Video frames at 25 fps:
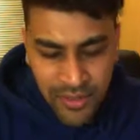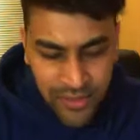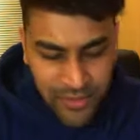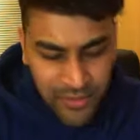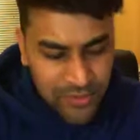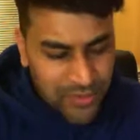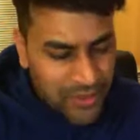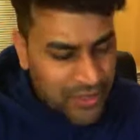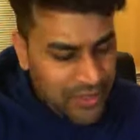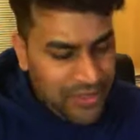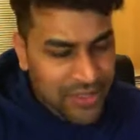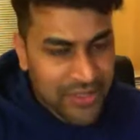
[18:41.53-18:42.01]

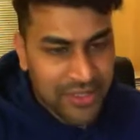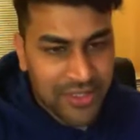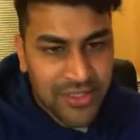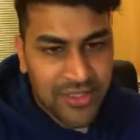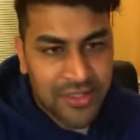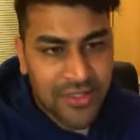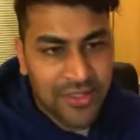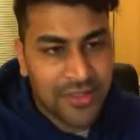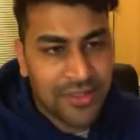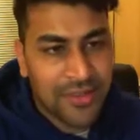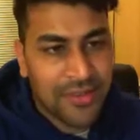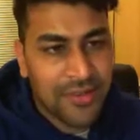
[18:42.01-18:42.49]
Great.
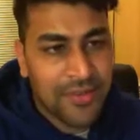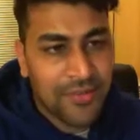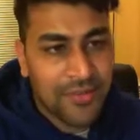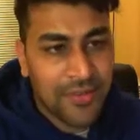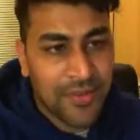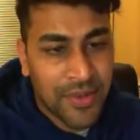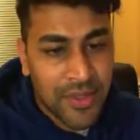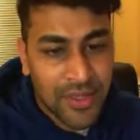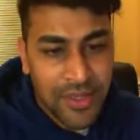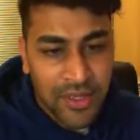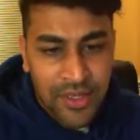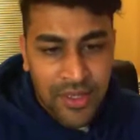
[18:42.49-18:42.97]

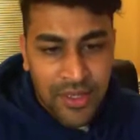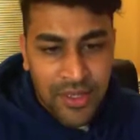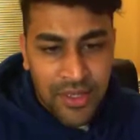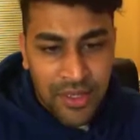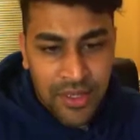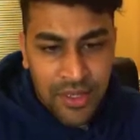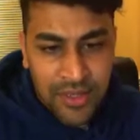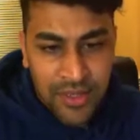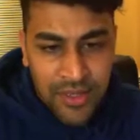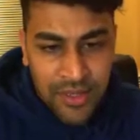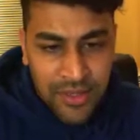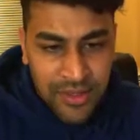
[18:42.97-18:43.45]

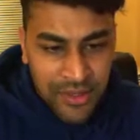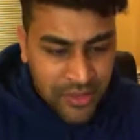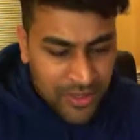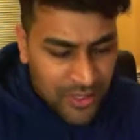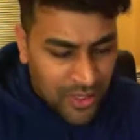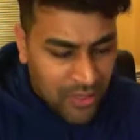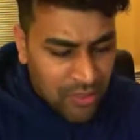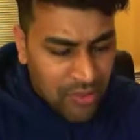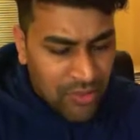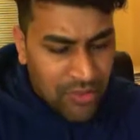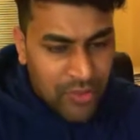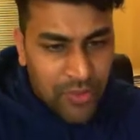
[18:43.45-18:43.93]

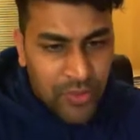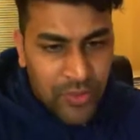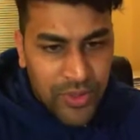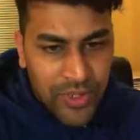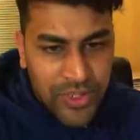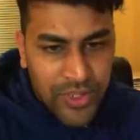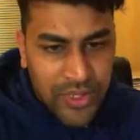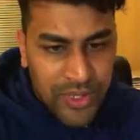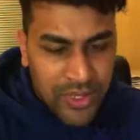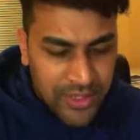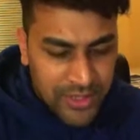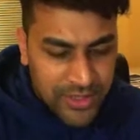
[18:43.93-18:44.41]
Now we
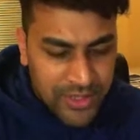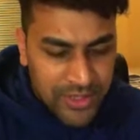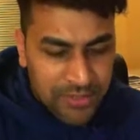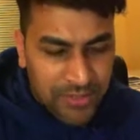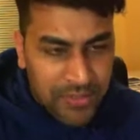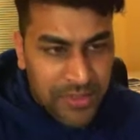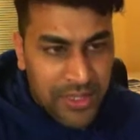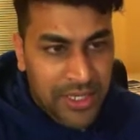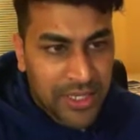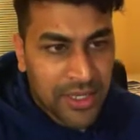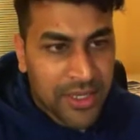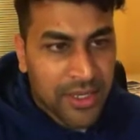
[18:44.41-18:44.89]
can
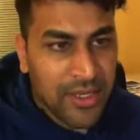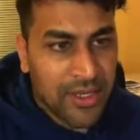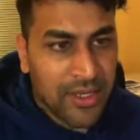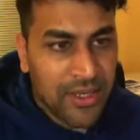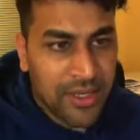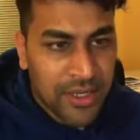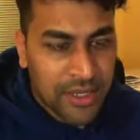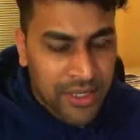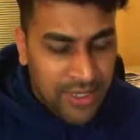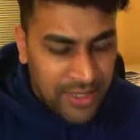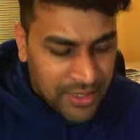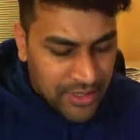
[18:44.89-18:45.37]
simply
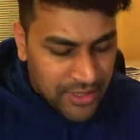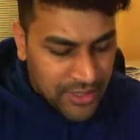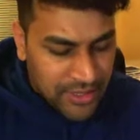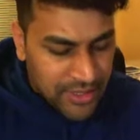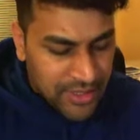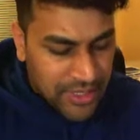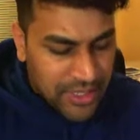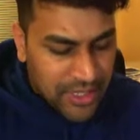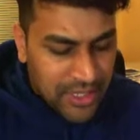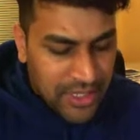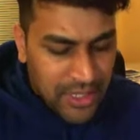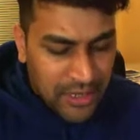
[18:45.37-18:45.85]

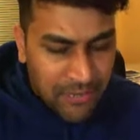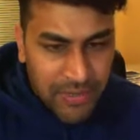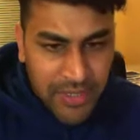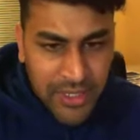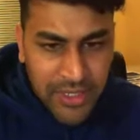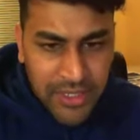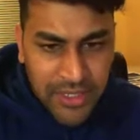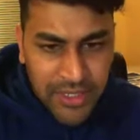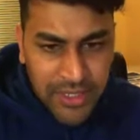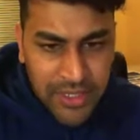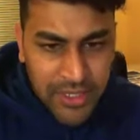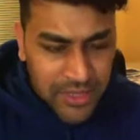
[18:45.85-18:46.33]

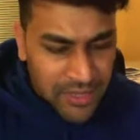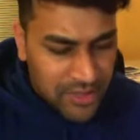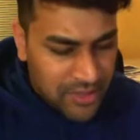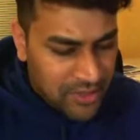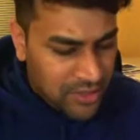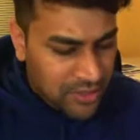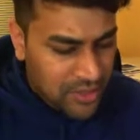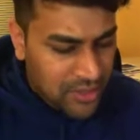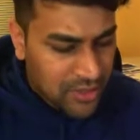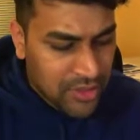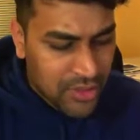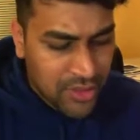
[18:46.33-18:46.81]
increment
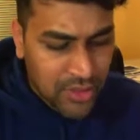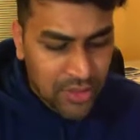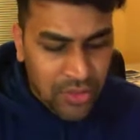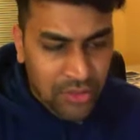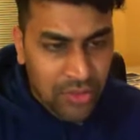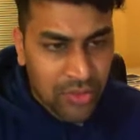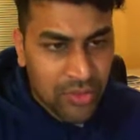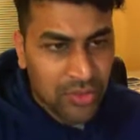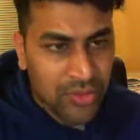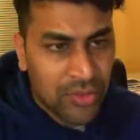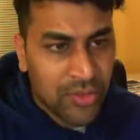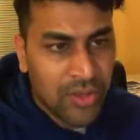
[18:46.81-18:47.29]

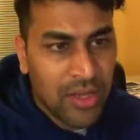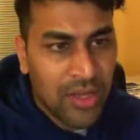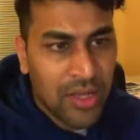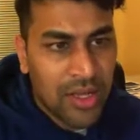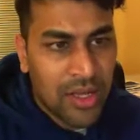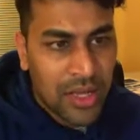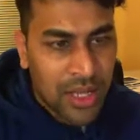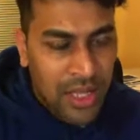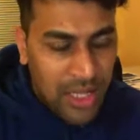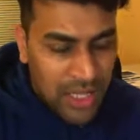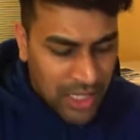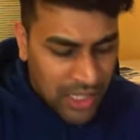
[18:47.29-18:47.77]
through
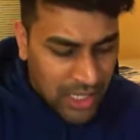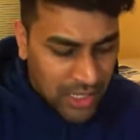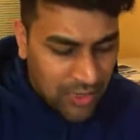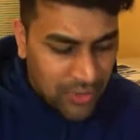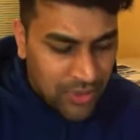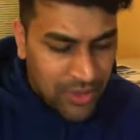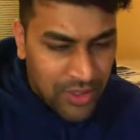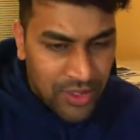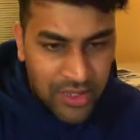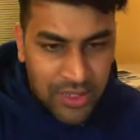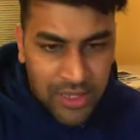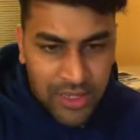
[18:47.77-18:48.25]

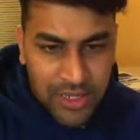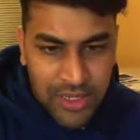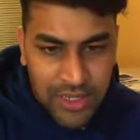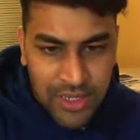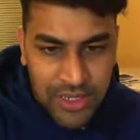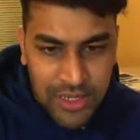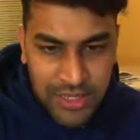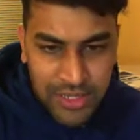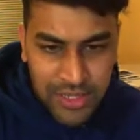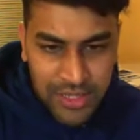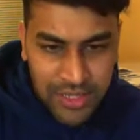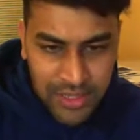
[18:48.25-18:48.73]
our
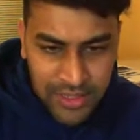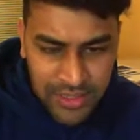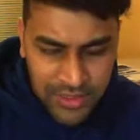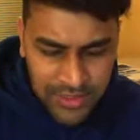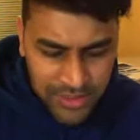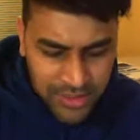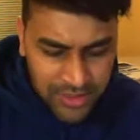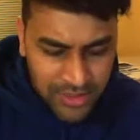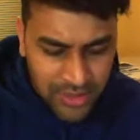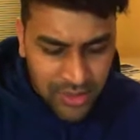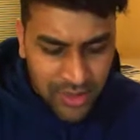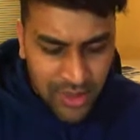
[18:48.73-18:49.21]
linked
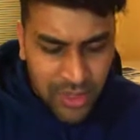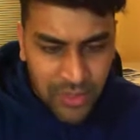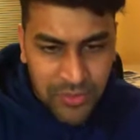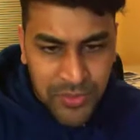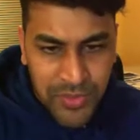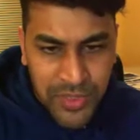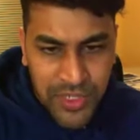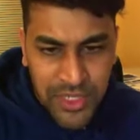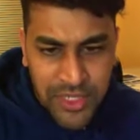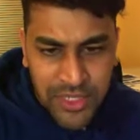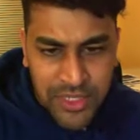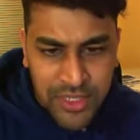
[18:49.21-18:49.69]
list
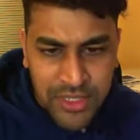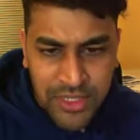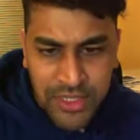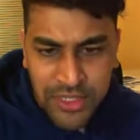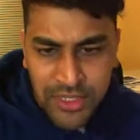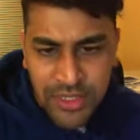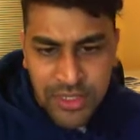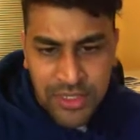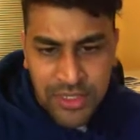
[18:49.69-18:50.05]
object,